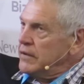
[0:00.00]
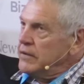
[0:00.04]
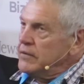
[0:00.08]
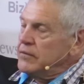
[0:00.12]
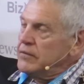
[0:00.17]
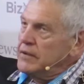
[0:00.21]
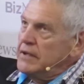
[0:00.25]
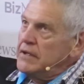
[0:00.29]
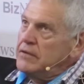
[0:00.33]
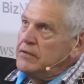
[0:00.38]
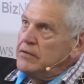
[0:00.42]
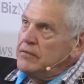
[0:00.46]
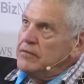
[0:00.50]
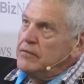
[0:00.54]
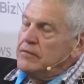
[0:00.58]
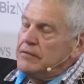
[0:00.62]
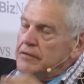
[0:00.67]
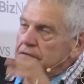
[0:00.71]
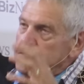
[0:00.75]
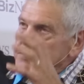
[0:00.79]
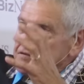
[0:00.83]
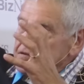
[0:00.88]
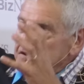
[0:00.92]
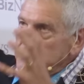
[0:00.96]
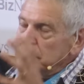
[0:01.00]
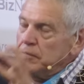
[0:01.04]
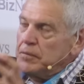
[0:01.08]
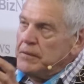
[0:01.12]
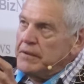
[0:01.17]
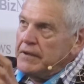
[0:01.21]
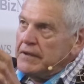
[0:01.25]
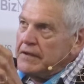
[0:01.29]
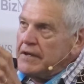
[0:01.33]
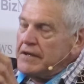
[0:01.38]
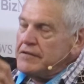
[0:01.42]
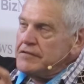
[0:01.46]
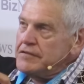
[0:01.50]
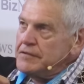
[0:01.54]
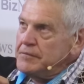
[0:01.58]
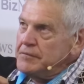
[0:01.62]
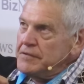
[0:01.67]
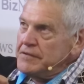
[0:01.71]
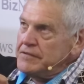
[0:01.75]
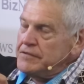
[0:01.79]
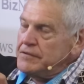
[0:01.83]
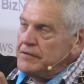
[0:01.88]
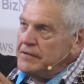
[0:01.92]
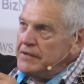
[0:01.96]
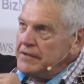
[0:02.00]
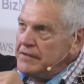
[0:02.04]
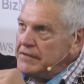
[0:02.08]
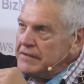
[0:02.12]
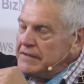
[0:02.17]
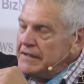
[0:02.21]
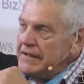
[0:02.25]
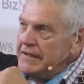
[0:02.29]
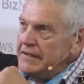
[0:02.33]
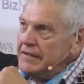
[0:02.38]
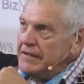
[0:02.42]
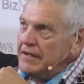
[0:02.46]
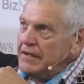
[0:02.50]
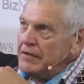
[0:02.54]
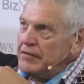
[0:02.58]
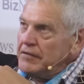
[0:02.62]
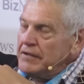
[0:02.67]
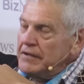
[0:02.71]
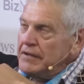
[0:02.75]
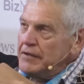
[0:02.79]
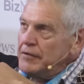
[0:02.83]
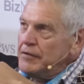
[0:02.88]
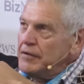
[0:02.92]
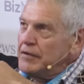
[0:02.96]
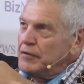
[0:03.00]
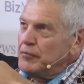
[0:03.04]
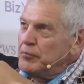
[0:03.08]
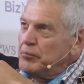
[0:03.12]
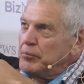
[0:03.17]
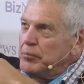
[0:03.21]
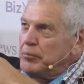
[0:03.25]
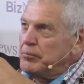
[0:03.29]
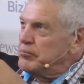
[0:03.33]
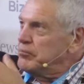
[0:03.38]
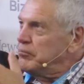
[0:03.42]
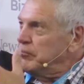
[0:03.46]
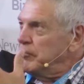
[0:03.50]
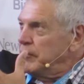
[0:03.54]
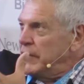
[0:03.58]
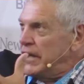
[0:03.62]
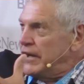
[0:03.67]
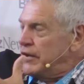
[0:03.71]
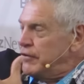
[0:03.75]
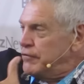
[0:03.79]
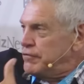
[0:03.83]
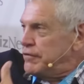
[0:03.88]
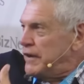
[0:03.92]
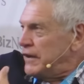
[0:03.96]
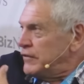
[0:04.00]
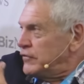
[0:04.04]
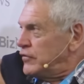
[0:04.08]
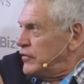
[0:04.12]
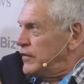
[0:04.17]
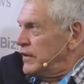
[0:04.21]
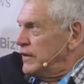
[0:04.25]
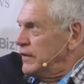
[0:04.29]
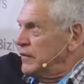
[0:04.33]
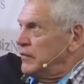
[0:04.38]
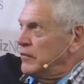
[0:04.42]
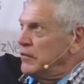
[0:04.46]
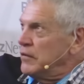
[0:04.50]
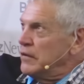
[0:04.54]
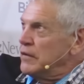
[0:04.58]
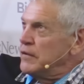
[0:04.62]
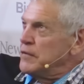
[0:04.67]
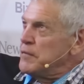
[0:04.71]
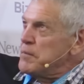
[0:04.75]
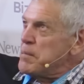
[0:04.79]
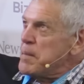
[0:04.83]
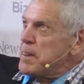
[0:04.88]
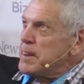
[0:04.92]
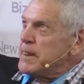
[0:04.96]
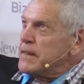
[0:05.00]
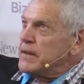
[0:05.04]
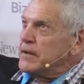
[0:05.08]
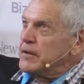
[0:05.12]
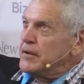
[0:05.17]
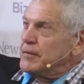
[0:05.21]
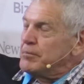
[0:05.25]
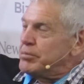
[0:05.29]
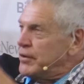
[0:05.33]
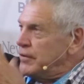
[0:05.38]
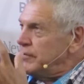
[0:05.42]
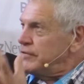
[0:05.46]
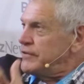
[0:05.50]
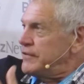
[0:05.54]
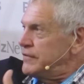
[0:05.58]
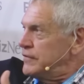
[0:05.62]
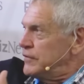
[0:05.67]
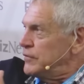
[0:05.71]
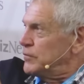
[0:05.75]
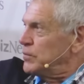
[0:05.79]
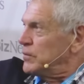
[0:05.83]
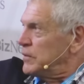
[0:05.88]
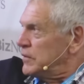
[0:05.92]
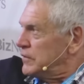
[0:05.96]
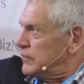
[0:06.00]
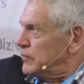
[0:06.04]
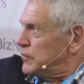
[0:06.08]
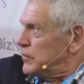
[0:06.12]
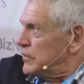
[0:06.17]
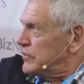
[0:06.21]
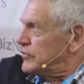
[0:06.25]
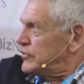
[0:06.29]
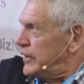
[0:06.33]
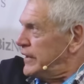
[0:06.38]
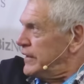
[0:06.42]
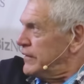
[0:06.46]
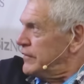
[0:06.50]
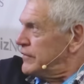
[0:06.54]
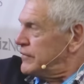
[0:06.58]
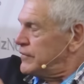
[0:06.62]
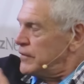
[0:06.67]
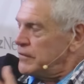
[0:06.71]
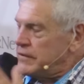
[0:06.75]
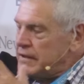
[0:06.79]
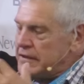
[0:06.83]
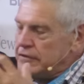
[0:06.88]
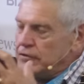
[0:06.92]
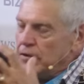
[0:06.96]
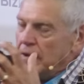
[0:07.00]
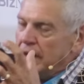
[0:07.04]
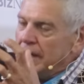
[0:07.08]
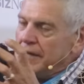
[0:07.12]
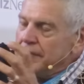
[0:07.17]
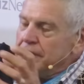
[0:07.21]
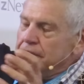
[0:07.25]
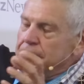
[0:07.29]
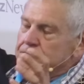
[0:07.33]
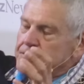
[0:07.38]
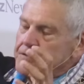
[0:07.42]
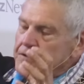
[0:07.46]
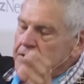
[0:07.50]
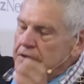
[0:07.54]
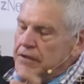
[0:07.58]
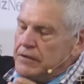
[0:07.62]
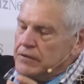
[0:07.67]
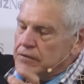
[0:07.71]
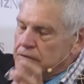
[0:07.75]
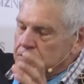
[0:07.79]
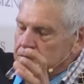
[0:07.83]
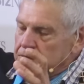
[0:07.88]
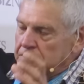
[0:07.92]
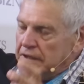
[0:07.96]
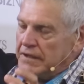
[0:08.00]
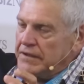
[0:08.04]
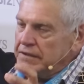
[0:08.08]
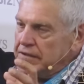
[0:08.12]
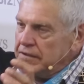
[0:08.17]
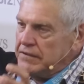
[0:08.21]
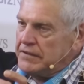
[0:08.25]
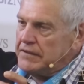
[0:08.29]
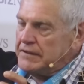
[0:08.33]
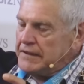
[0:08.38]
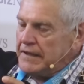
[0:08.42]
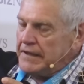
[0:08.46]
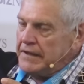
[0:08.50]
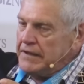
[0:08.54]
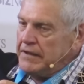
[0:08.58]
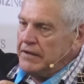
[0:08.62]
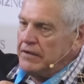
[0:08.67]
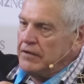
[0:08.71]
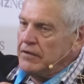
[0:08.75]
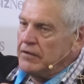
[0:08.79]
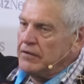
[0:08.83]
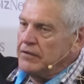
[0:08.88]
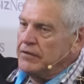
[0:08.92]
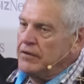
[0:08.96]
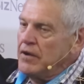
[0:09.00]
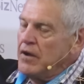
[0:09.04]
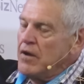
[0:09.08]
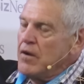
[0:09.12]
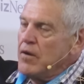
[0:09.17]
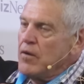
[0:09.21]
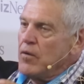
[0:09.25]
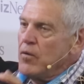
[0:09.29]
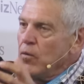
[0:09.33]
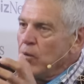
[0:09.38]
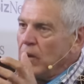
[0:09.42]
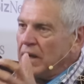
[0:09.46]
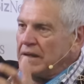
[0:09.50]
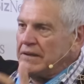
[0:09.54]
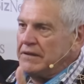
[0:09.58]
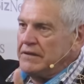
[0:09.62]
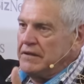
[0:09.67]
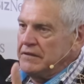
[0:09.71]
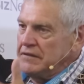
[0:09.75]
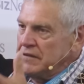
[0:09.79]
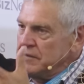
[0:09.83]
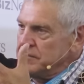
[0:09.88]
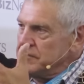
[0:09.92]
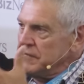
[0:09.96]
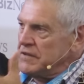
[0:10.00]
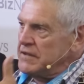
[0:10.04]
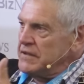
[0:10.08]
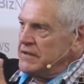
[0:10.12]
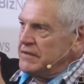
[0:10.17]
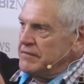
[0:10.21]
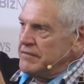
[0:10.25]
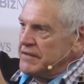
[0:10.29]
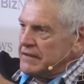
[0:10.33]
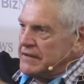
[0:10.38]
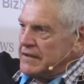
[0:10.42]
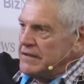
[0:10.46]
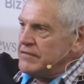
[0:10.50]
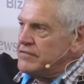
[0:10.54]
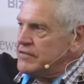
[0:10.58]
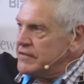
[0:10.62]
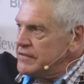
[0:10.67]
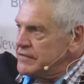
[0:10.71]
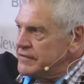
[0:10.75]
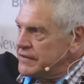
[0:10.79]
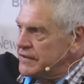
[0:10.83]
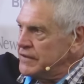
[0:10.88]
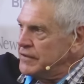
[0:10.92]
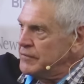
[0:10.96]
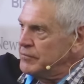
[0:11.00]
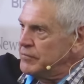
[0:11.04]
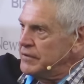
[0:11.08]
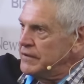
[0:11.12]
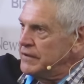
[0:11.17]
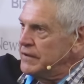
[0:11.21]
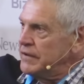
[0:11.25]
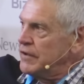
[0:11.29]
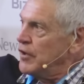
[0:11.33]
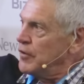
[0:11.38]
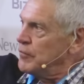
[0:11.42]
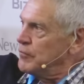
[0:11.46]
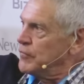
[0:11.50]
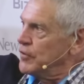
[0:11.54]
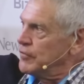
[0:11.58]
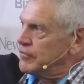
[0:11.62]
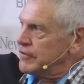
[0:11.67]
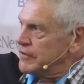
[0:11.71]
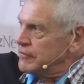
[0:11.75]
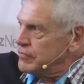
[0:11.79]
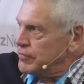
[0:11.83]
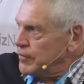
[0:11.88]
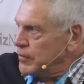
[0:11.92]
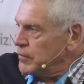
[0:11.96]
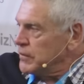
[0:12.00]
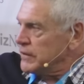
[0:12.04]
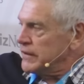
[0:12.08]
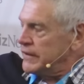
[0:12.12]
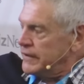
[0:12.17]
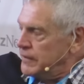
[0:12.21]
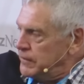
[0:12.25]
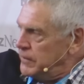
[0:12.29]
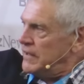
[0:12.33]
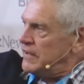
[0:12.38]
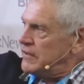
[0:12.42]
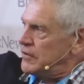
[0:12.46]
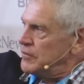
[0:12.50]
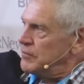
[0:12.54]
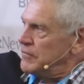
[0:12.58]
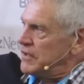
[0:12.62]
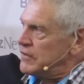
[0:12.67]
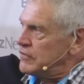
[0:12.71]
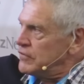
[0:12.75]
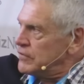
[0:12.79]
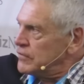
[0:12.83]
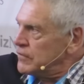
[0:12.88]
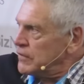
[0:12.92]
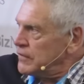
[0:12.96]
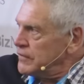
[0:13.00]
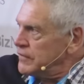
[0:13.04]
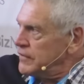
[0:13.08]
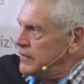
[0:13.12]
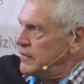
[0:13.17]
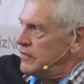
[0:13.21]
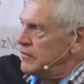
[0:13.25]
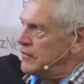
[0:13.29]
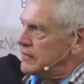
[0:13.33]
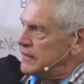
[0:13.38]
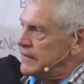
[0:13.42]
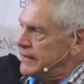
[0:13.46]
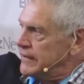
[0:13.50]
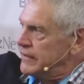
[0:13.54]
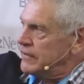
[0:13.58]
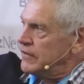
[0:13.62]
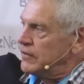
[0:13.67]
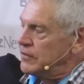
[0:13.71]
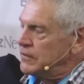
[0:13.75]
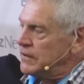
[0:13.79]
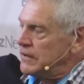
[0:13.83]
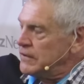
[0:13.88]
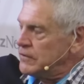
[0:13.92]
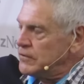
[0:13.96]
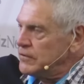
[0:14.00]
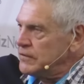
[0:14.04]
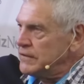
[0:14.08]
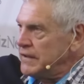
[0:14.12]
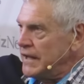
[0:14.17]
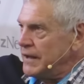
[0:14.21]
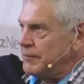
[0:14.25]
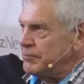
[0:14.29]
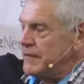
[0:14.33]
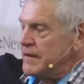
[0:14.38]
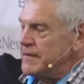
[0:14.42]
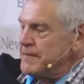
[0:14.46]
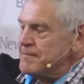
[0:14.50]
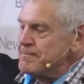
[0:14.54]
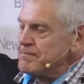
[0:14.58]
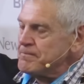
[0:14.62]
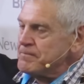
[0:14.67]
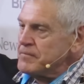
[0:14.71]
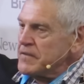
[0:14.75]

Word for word: You need to sit with the customers to understand how their manufacturing you know, processes will, will change so that you have a very good understanding on what the demand of the country is going to be moving forward. And you need to measure continuously and you need to adapt.